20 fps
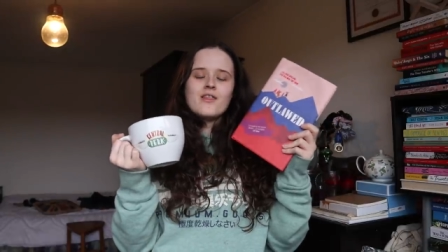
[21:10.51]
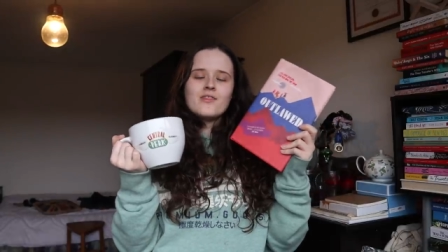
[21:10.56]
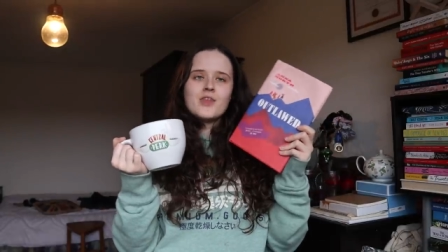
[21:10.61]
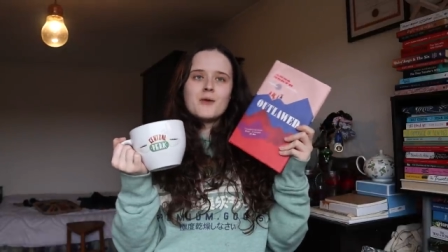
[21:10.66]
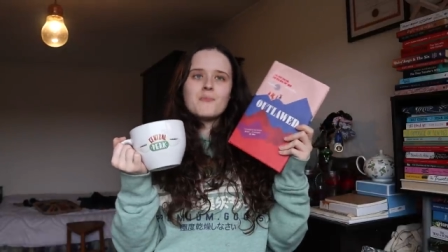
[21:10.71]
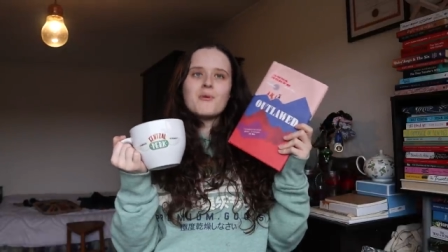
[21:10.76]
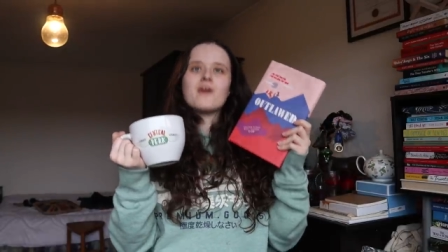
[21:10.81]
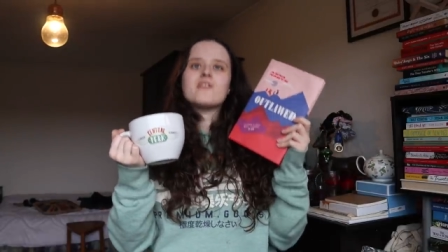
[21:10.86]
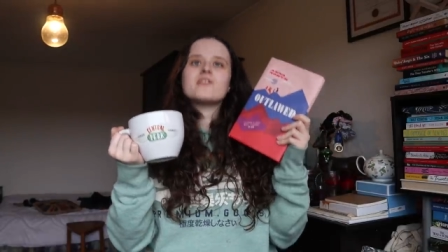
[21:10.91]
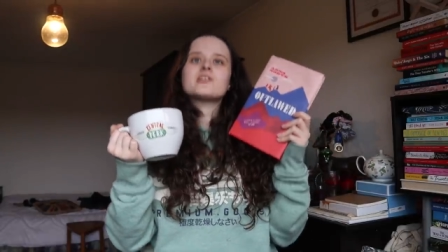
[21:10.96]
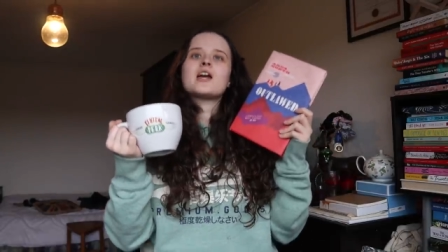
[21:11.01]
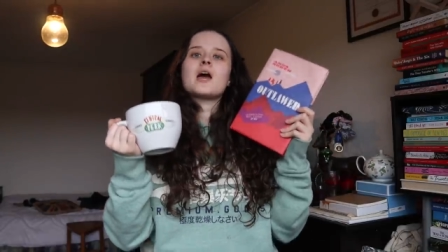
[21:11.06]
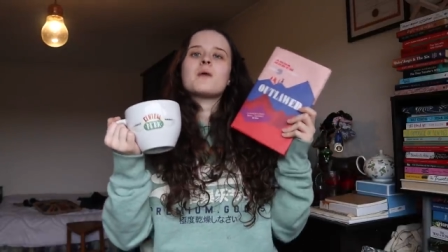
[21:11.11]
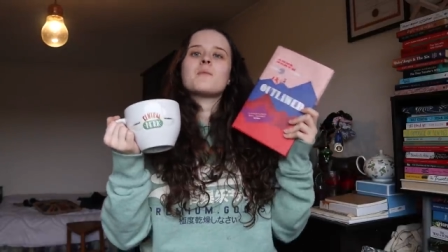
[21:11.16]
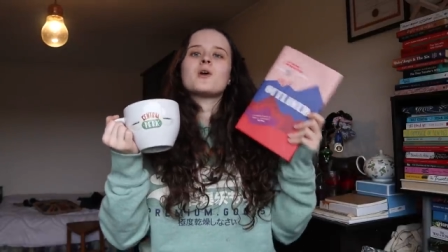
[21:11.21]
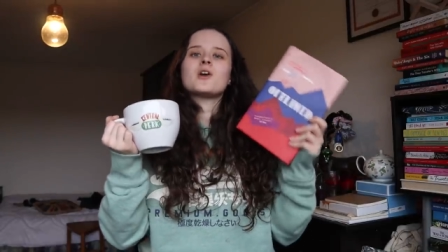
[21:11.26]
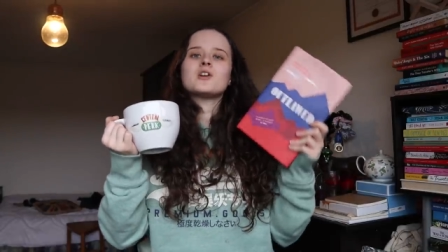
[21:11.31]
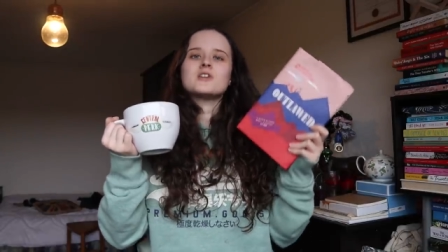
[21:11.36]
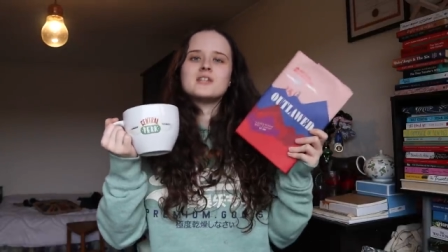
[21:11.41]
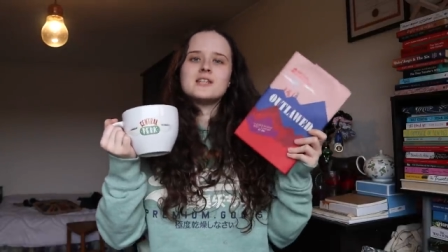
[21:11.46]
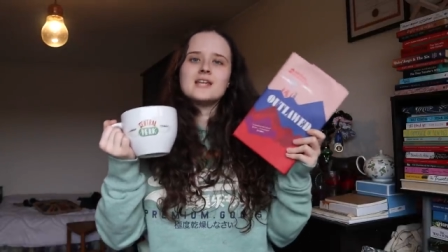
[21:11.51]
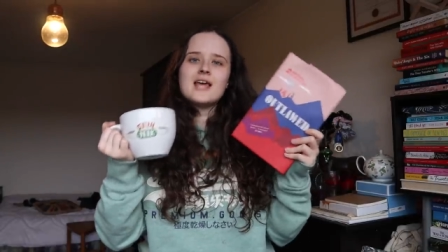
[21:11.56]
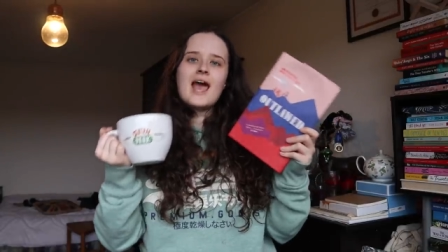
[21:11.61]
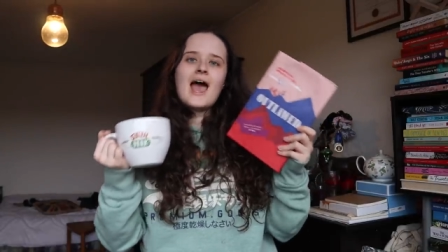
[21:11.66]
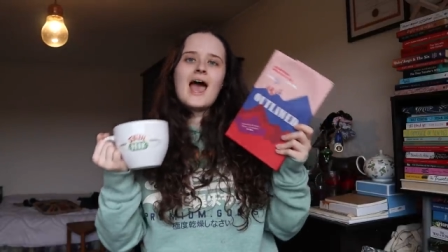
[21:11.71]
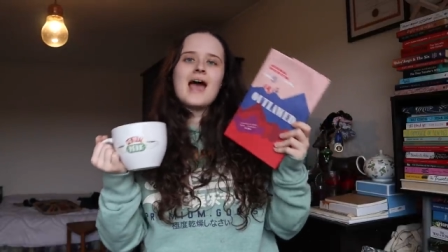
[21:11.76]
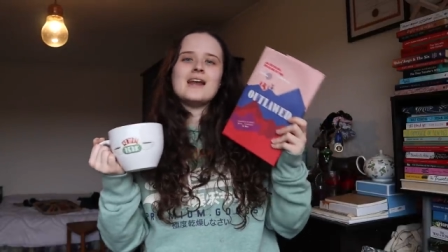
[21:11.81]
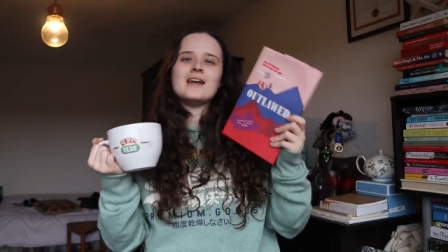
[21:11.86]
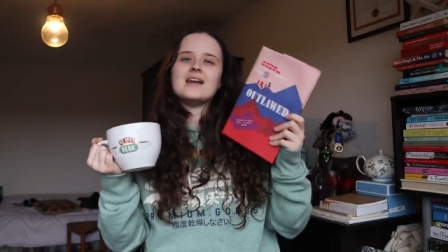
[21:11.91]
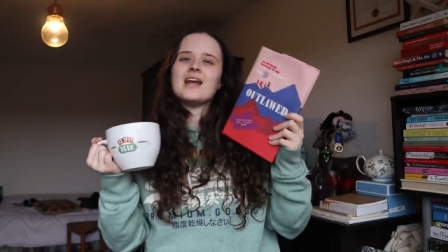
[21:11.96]
that by the time we got to the
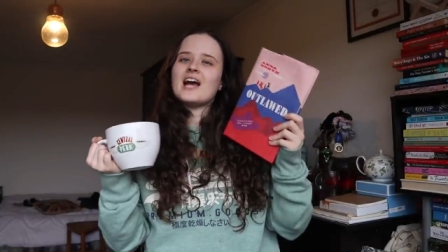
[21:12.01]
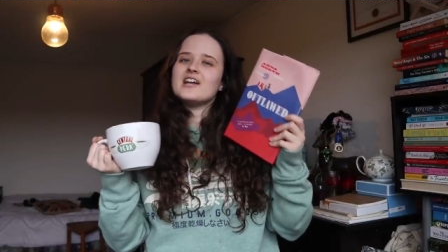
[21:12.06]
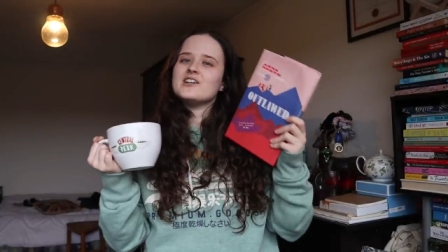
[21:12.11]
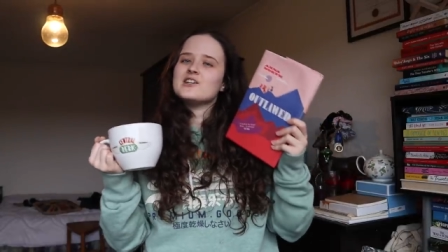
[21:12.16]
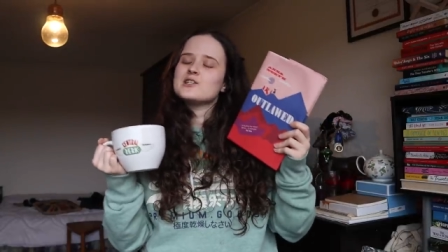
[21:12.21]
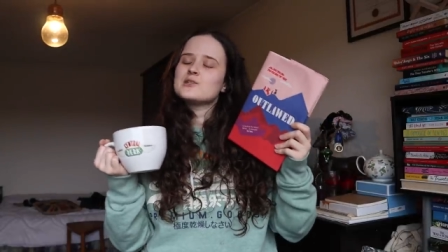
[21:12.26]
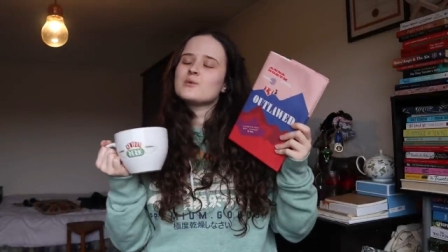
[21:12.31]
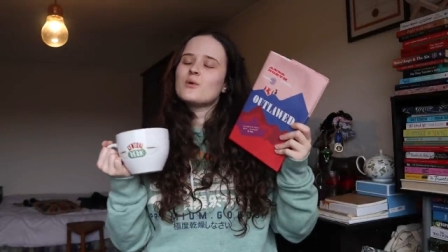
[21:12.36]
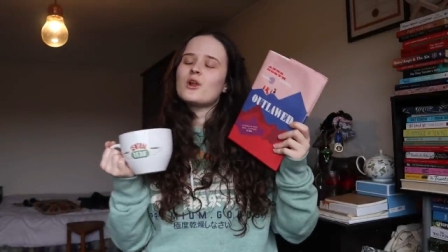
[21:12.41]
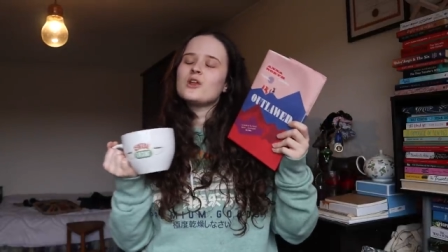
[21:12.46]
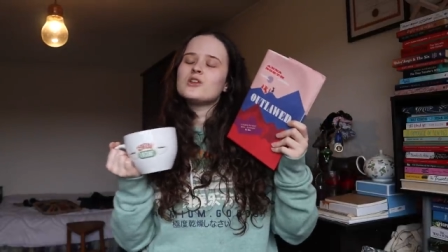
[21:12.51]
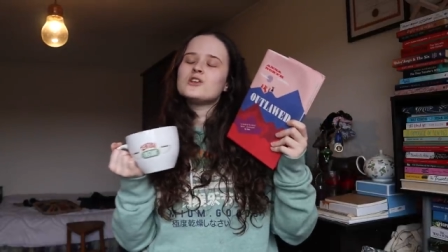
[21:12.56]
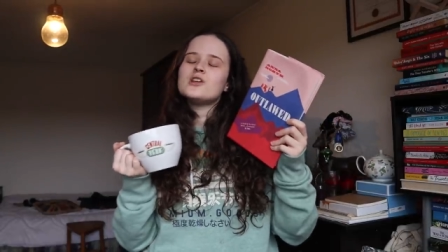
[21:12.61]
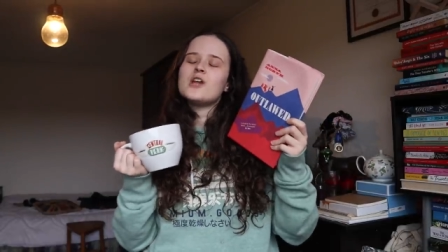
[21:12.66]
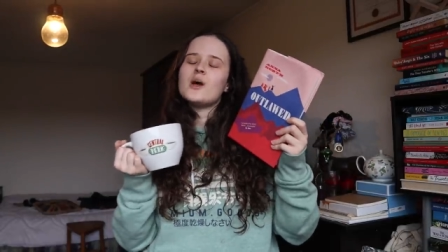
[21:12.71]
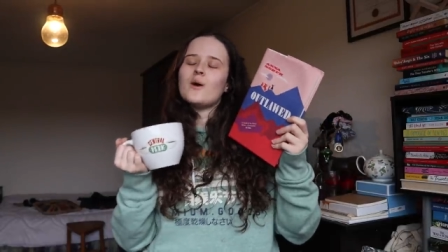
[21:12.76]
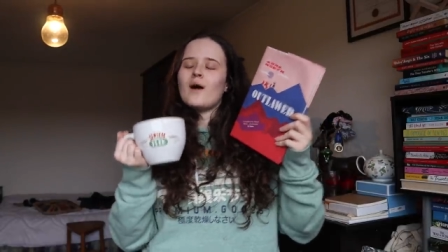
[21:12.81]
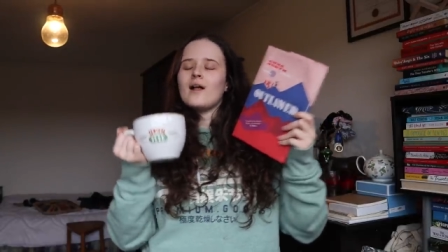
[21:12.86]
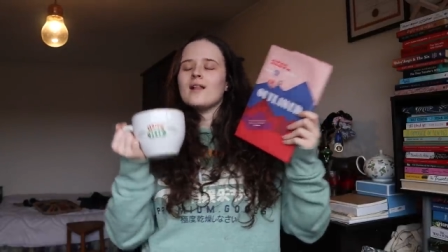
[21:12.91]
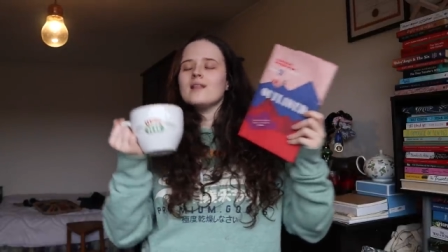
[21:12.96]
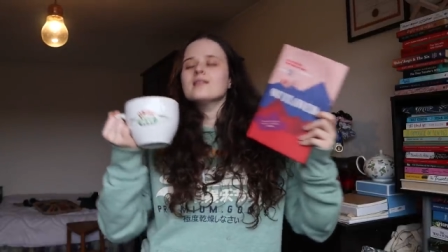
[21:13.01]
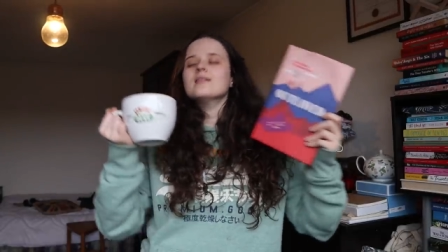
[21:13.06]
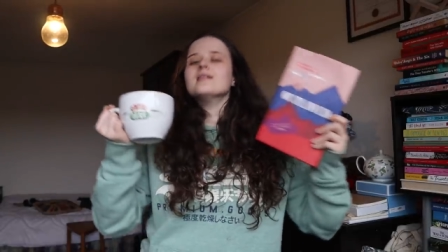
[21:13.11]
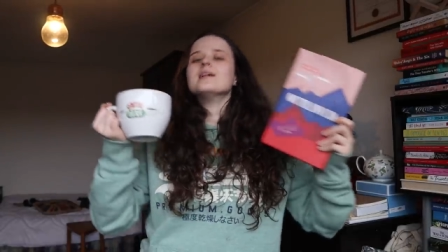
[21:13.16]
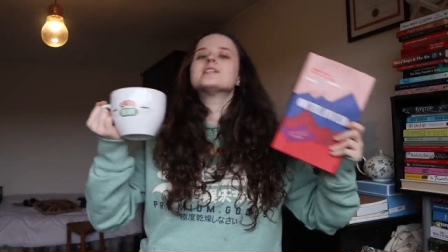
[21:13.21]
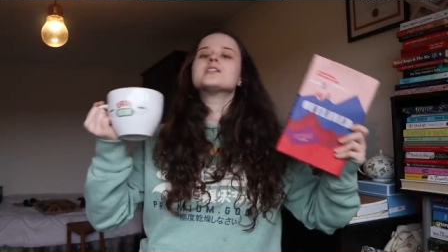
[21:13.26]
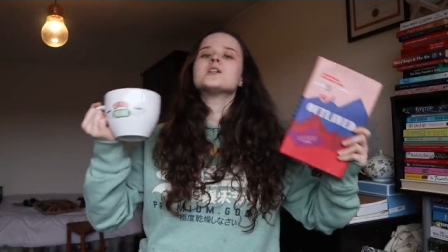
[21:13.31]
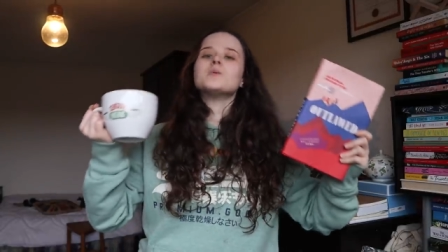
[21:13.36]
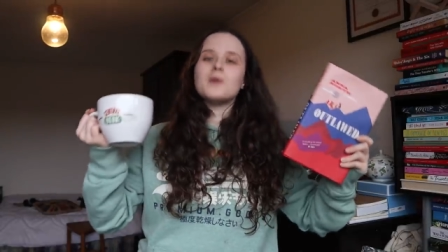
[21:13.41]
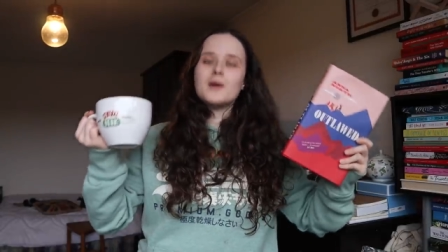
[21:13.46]
end, I just wanted to know a
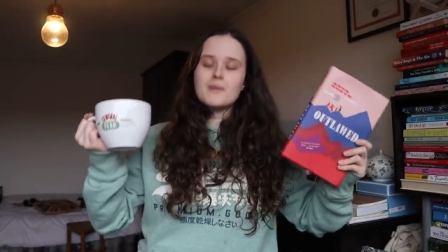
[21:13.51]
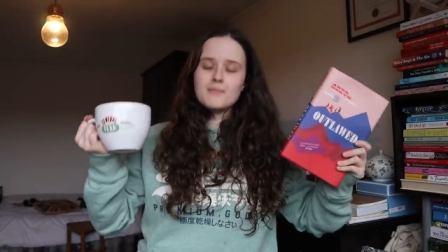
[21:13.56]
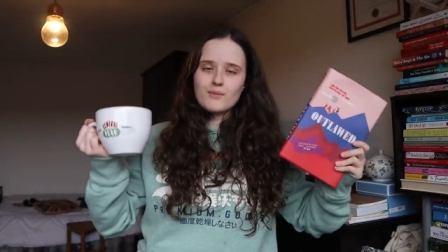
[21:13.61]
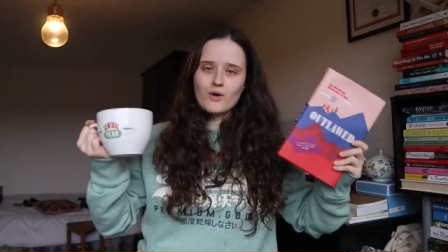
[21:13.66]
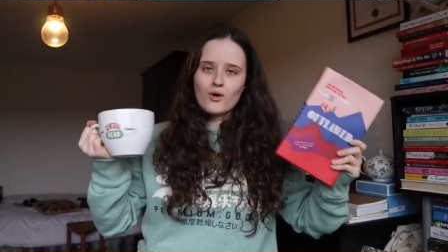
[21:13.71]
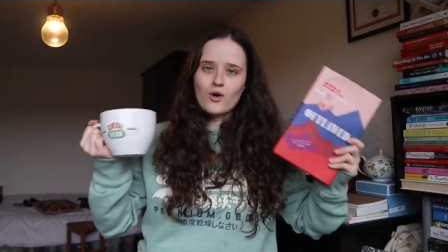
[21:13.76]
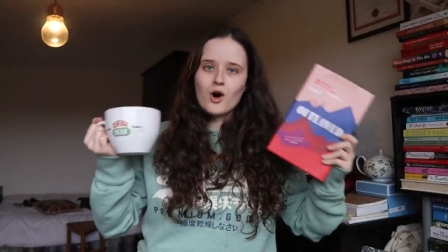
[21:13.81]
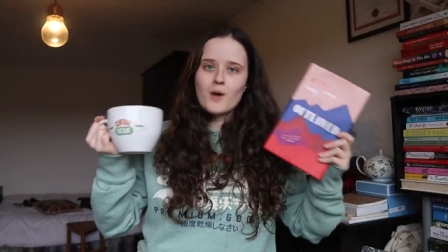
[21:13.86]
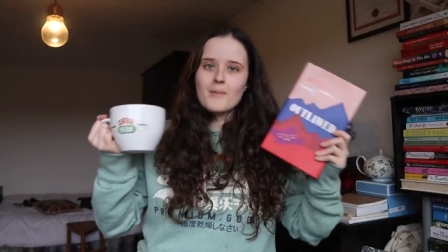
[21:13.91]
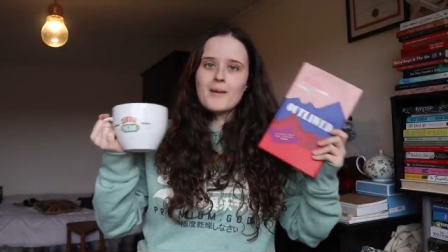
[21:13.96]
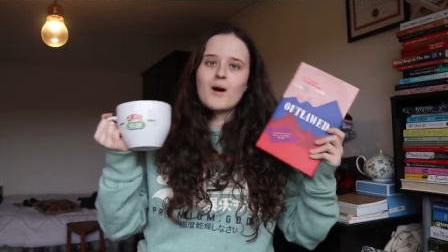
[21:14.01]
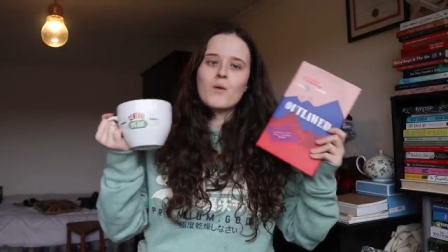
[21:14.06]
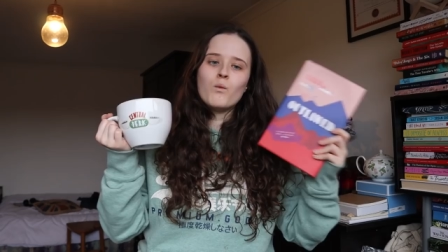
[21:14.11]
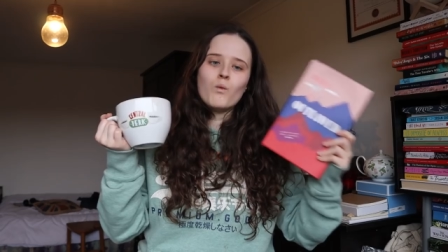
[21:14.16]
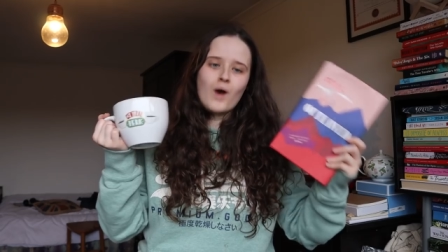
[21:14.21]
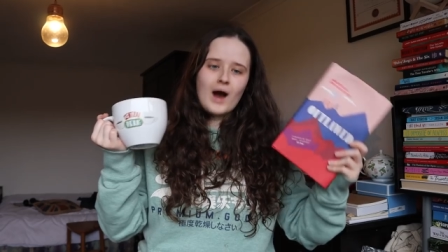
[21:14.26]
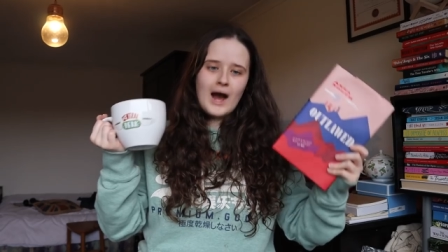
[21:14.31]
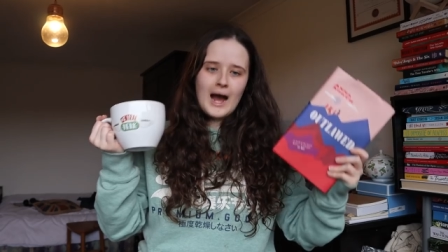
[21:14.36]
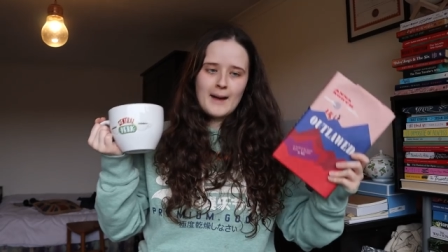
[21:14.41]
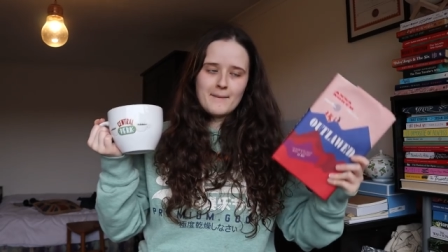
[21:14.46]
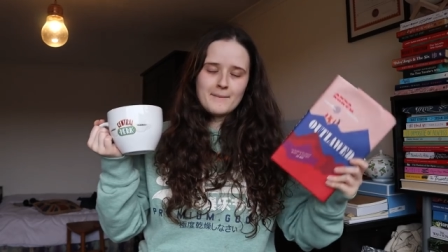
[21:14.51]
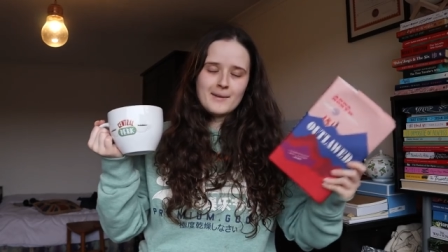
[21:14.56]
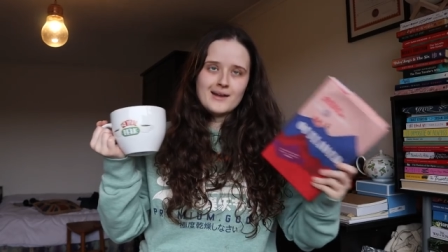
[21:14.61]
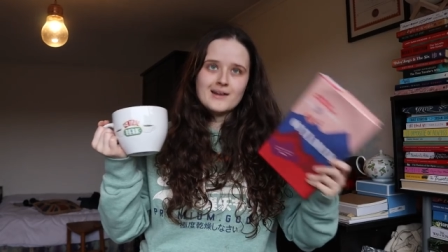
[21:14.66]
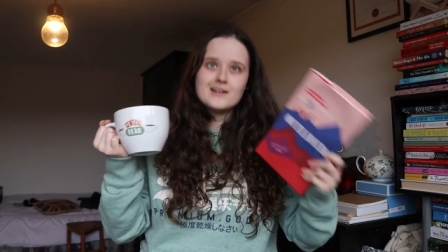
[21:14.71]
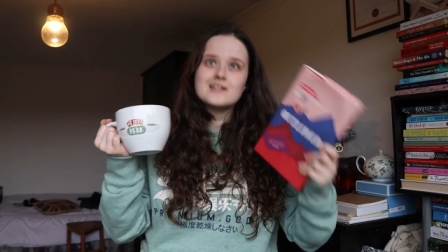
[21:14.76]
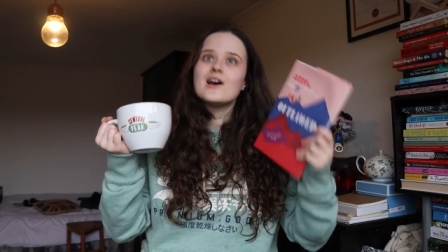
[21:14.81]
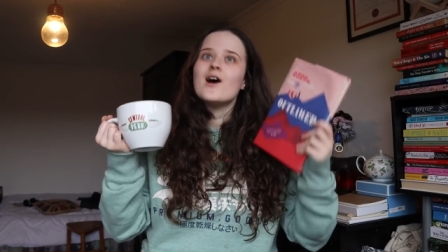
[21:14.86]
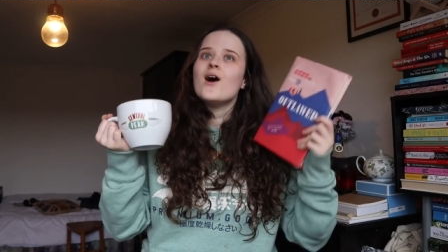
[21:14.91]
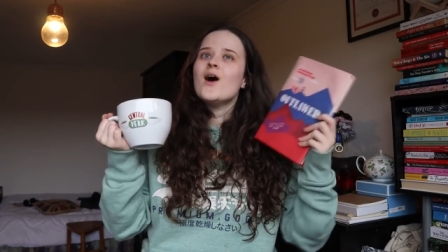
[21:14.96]
little bit more about what
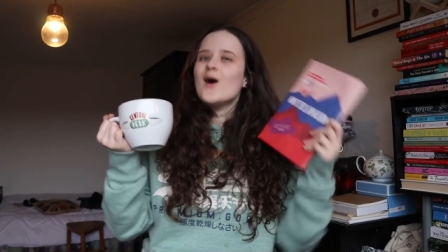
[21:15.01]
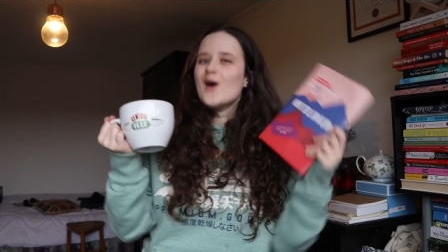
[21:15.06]
happened.